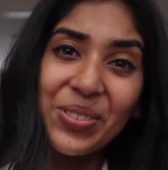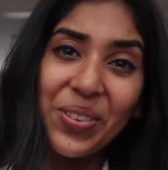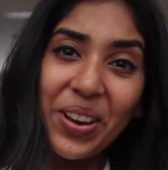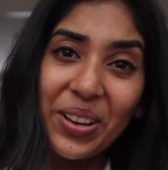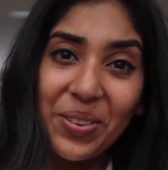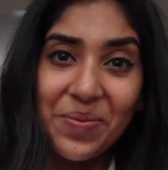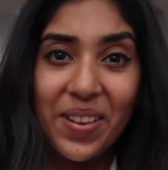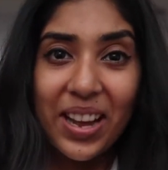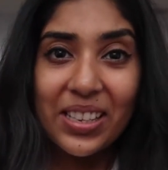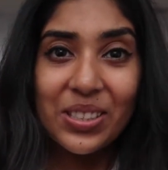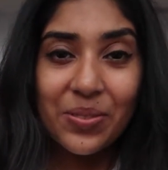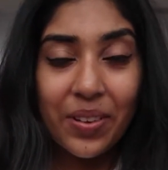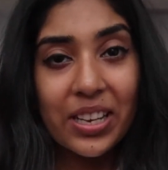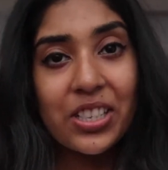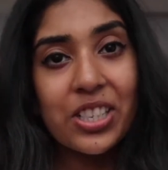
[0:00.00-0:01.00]
welcome back
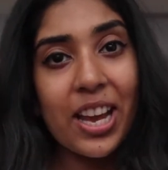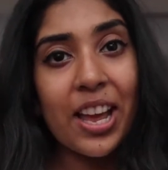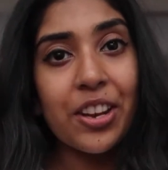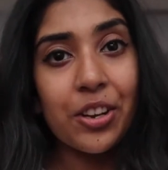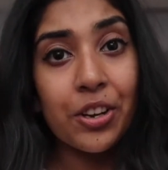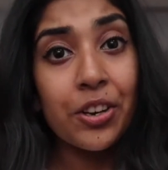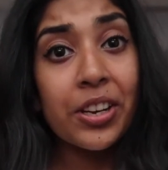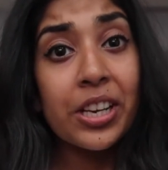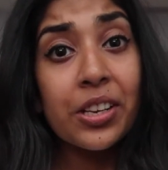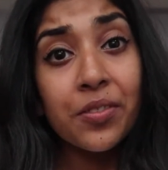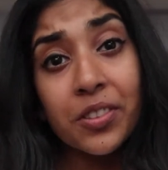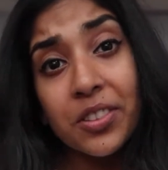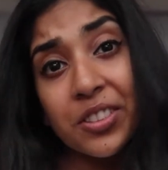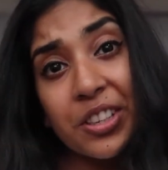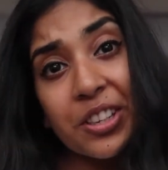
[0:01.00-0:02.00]
to my channel.
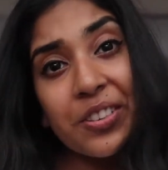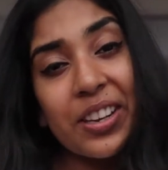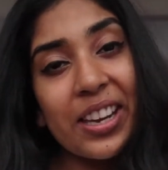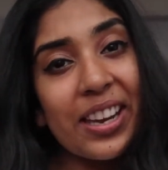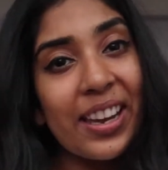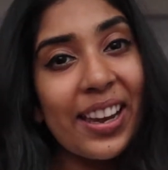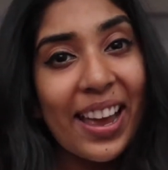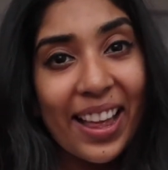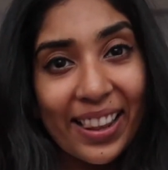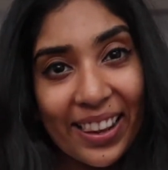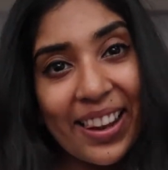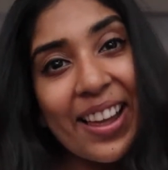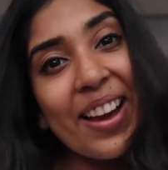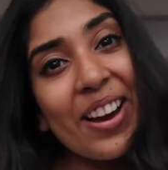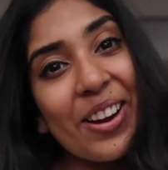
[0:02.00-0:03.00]
If you're new here,
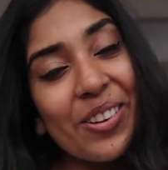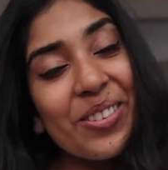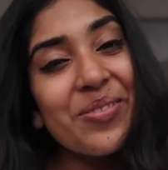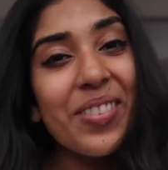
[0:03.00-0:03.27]
hello,